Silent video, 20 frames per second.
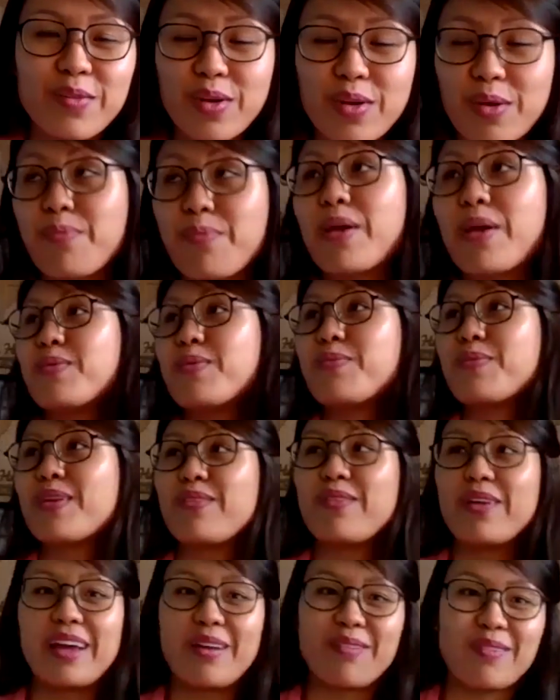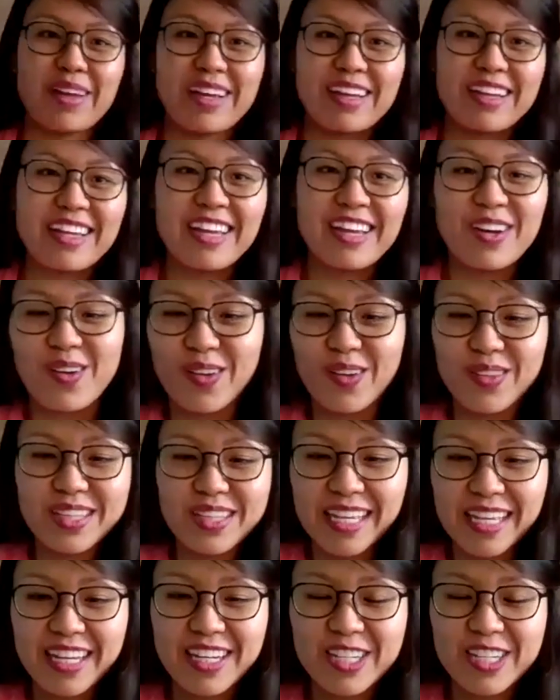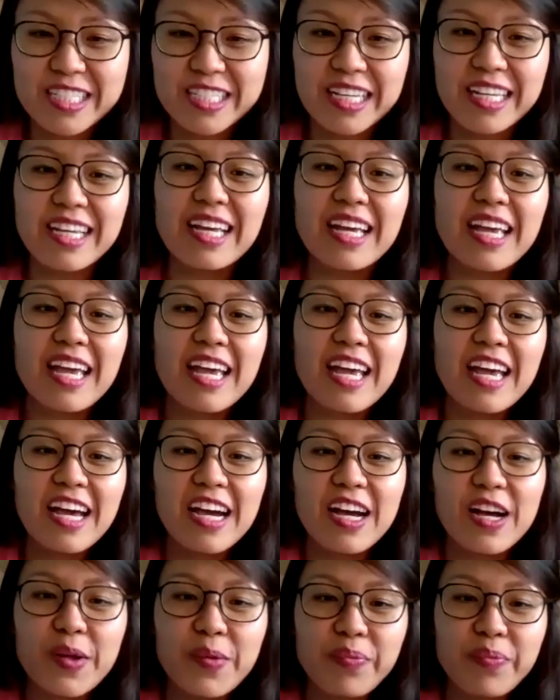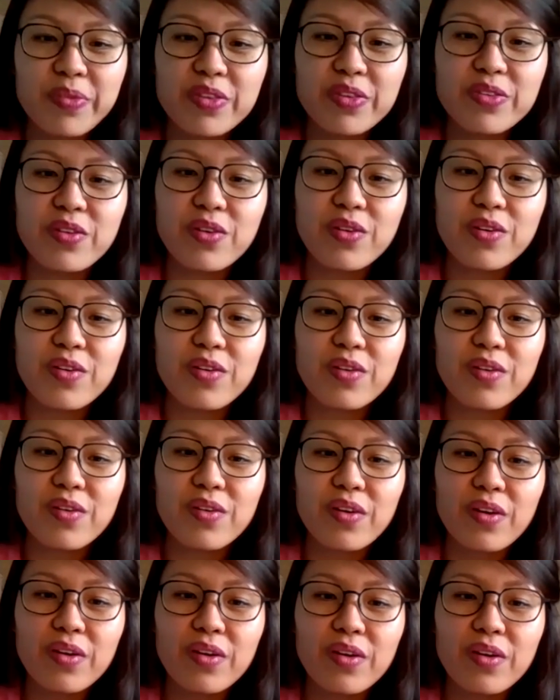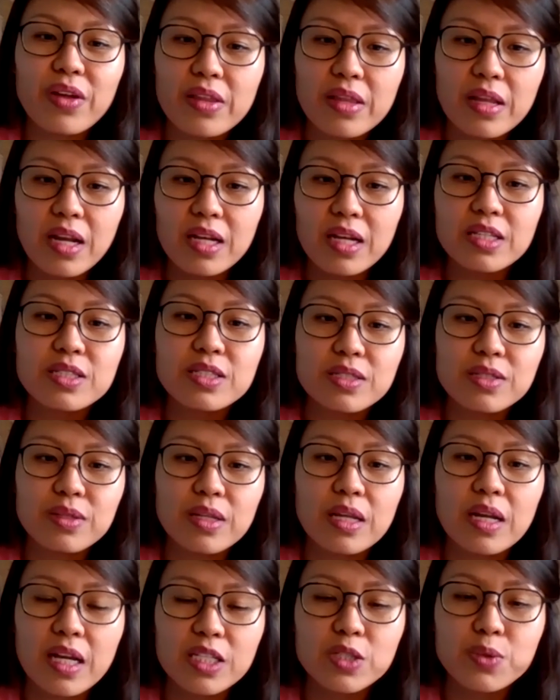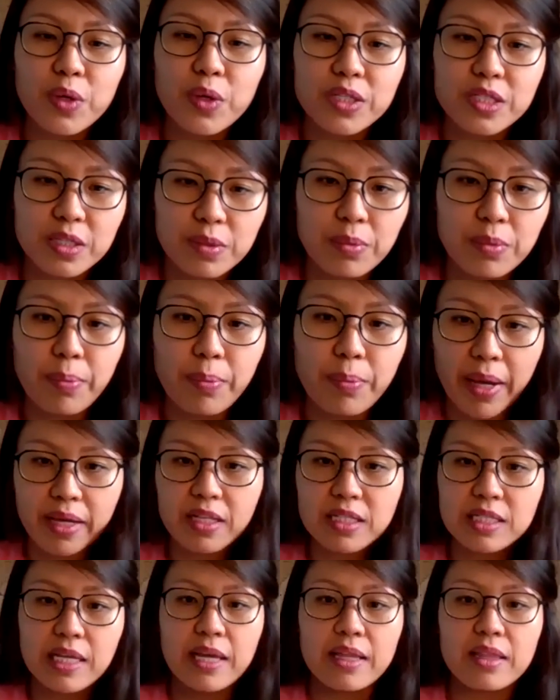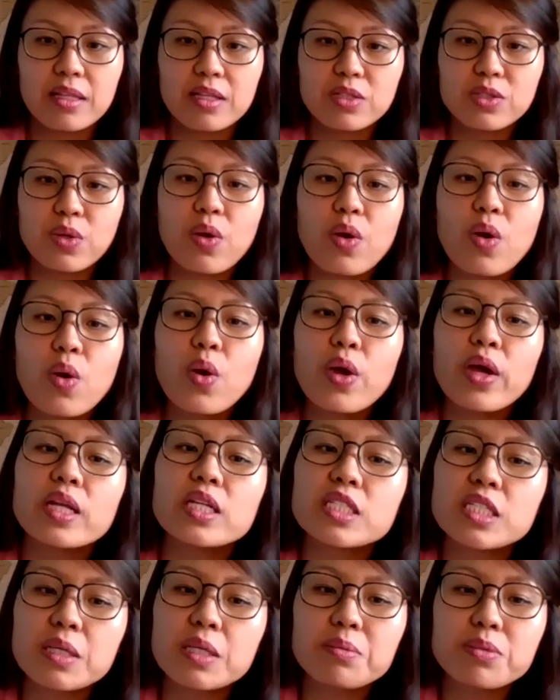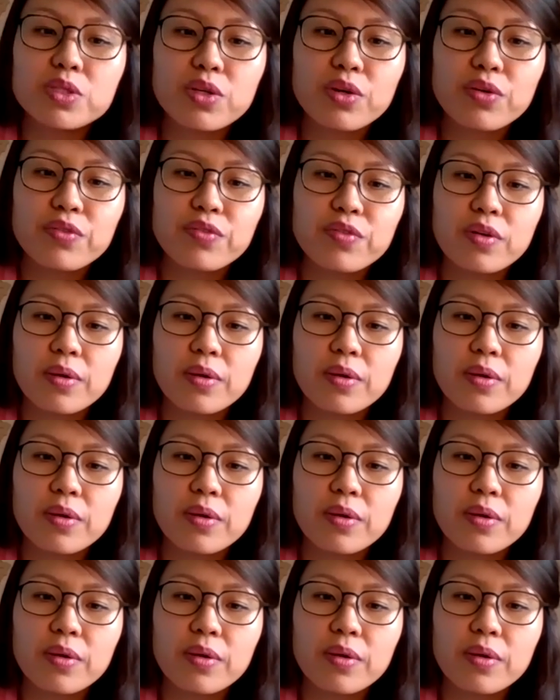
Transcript: compared to me, right? I'm like all this energy. So in the last question, I'm going to pack it together. So in terms of